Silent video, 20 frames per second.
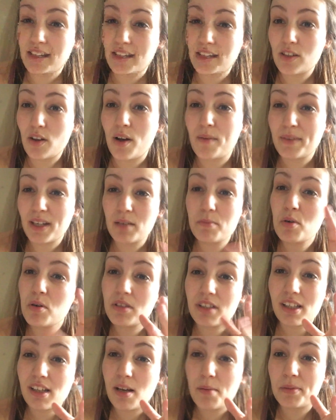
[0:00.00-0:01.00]
So, I mean, I'm
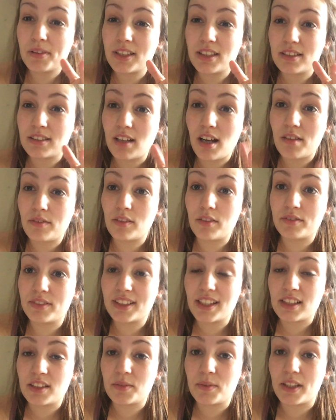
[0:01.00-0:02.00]
only a couple days off of
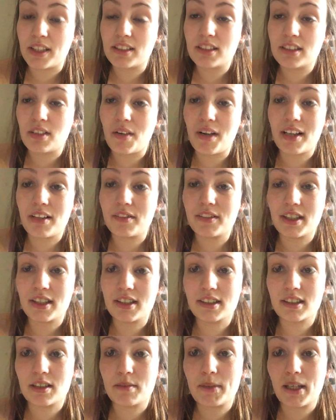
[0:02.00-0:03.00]
six weeks, so I don't think
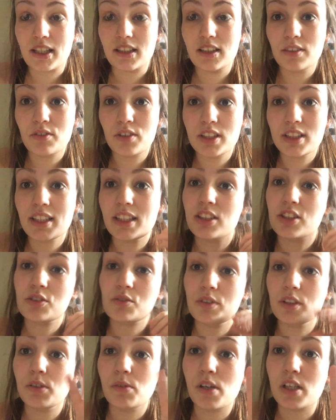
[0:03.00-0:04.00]
it's going to make a difference. I just
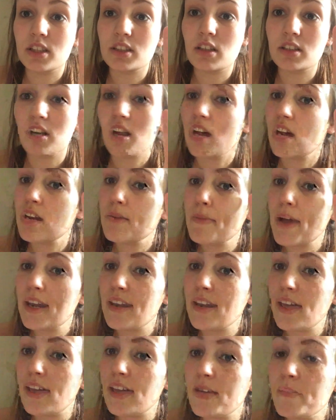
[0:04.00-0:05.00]
really want to start on a
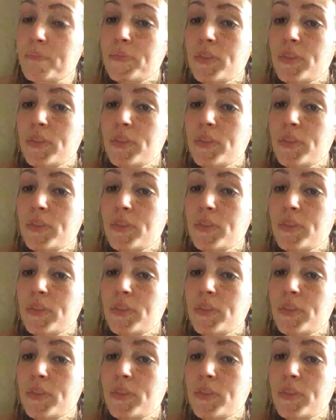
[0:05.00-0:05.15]
Monday.